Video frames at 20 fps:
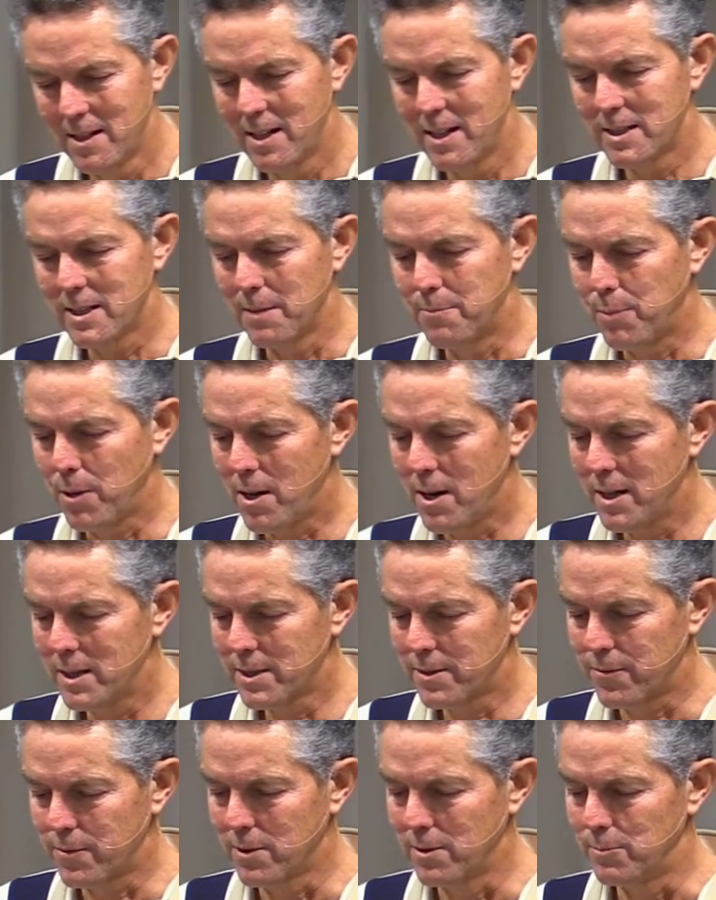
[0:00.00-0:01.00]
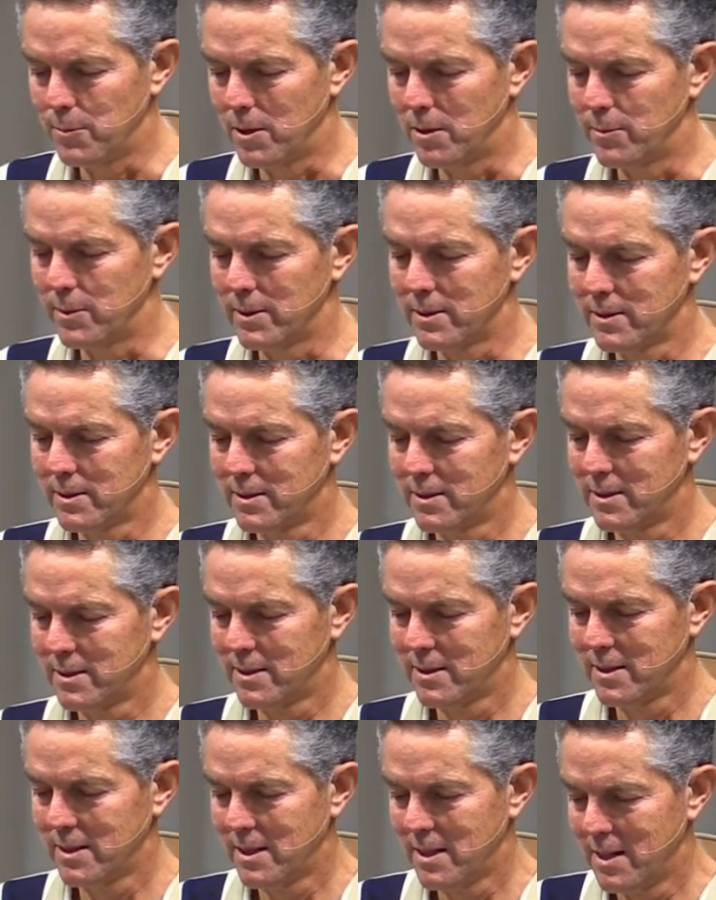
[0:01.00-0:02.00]
As I pause for a moment,
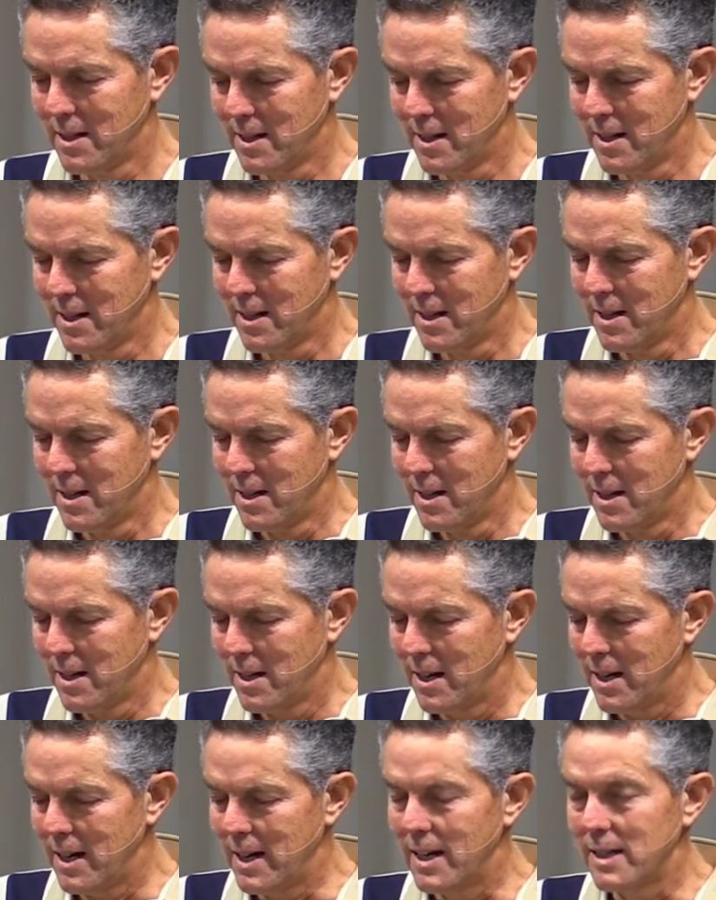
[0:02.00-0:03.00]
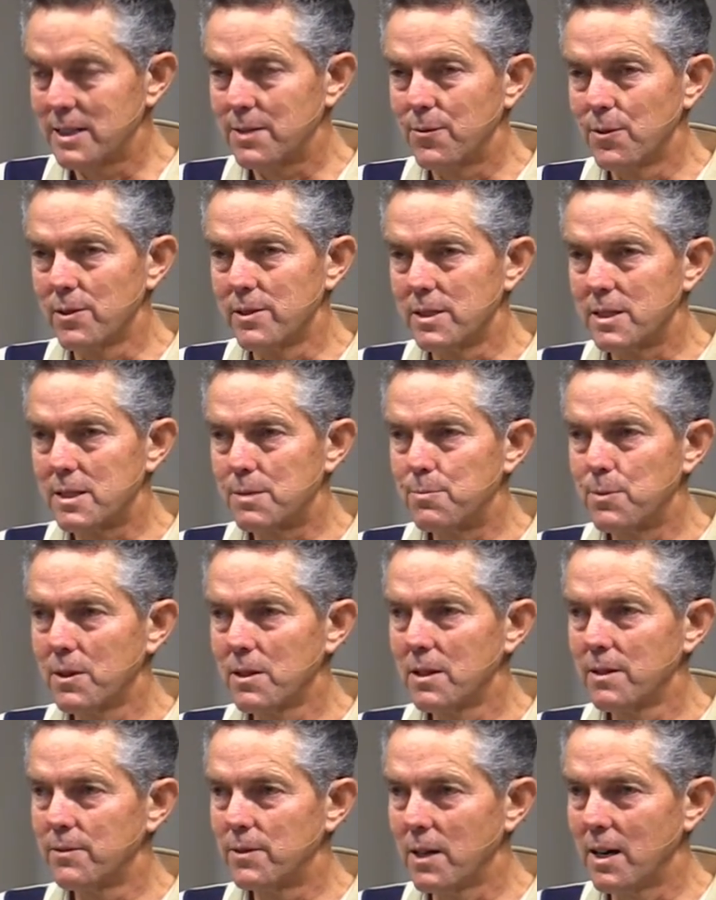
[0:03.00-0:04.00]
I ask for the
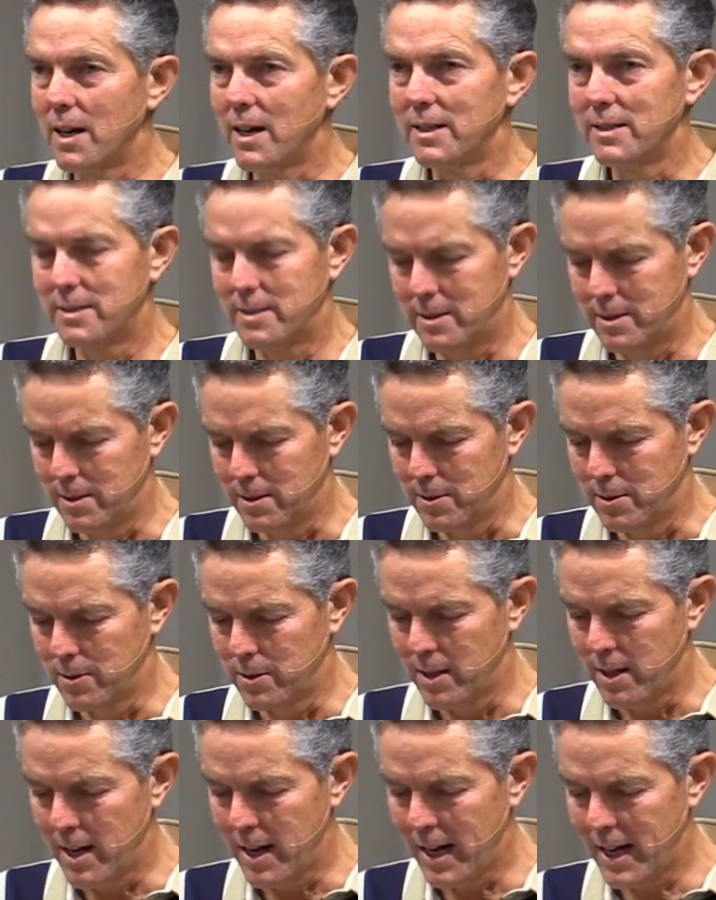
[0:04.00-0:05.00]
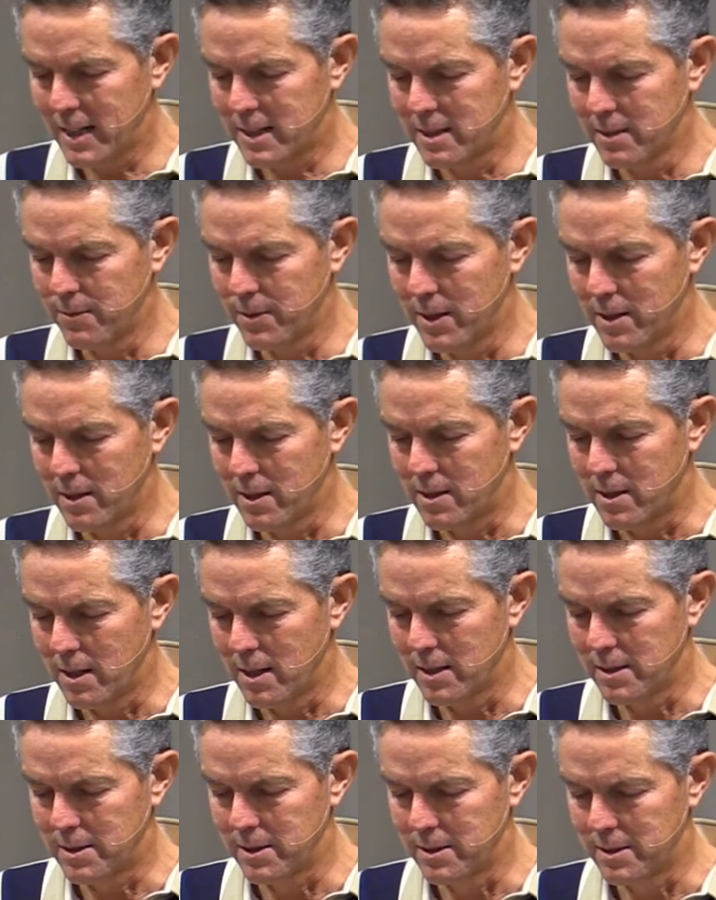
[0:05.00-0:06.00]
Spirit of God to activate our
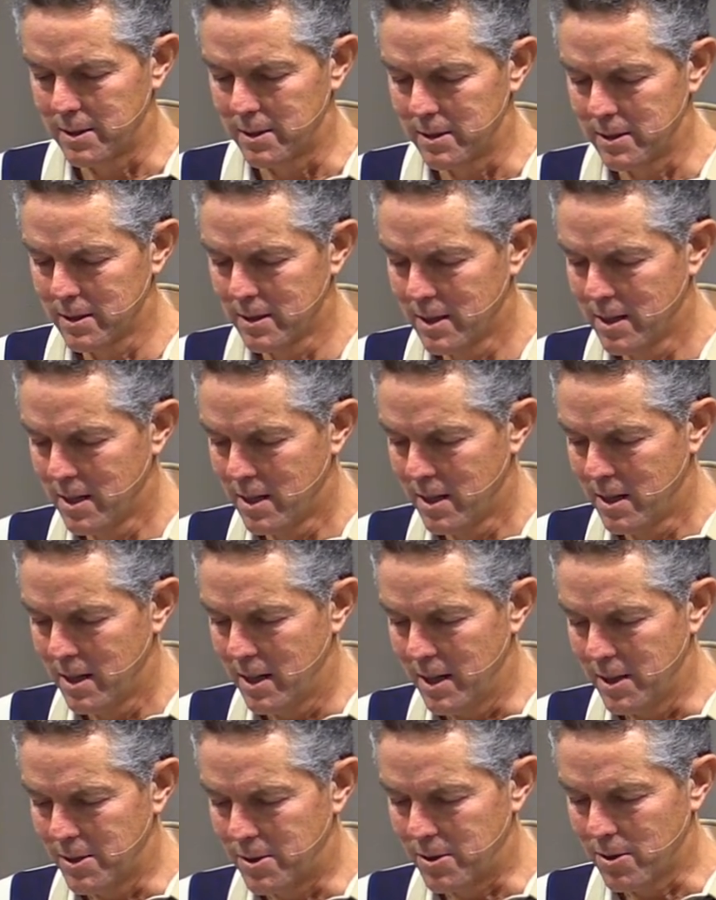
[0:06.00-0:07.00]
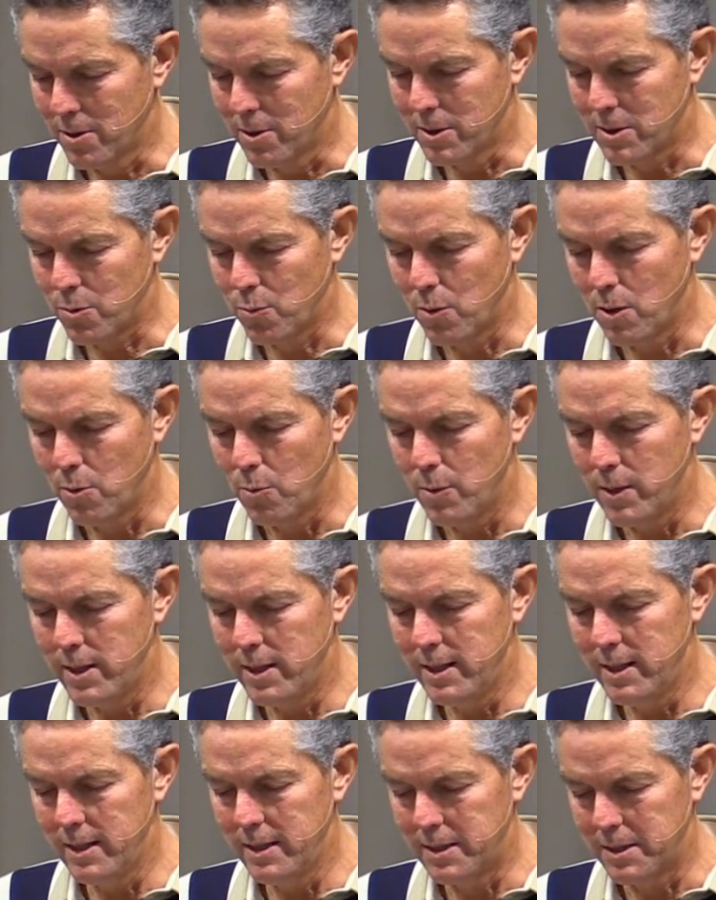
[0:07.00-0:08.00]
consciences and show us what we
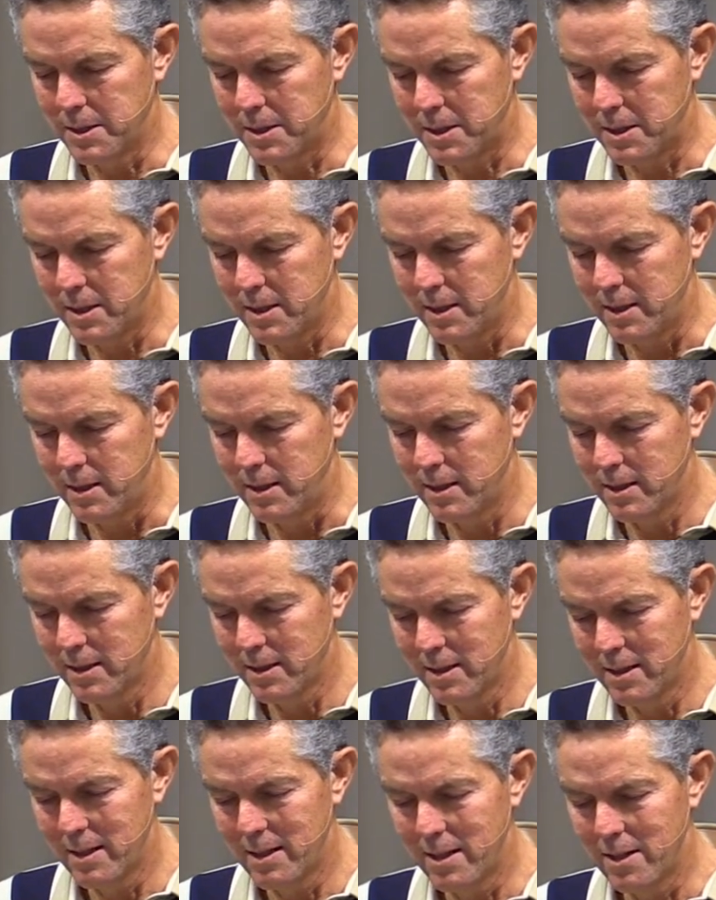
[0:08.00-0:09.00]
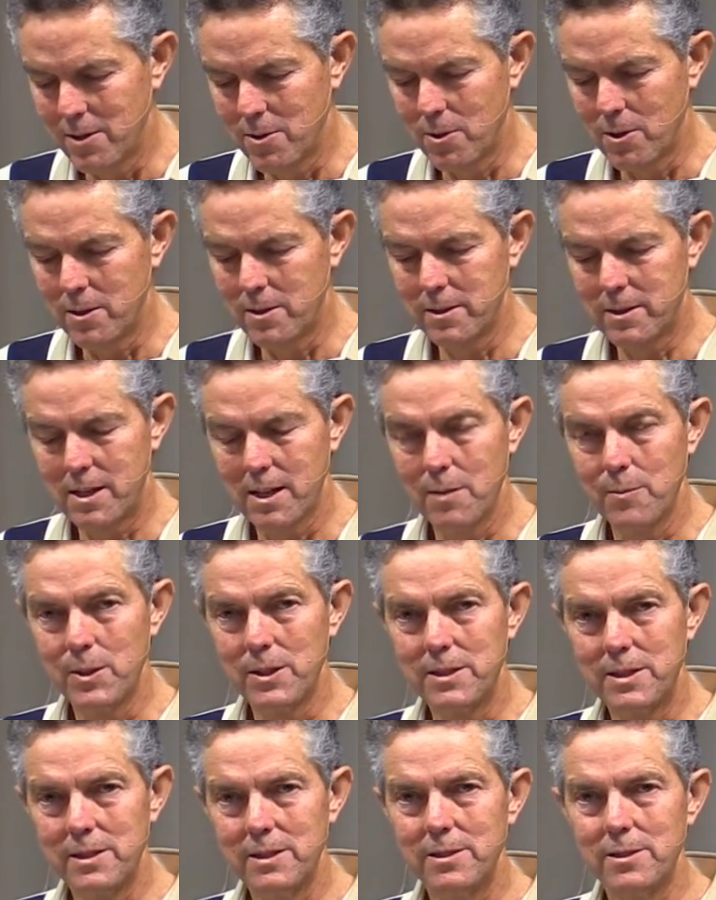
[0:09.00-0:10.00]
need to see in order to come into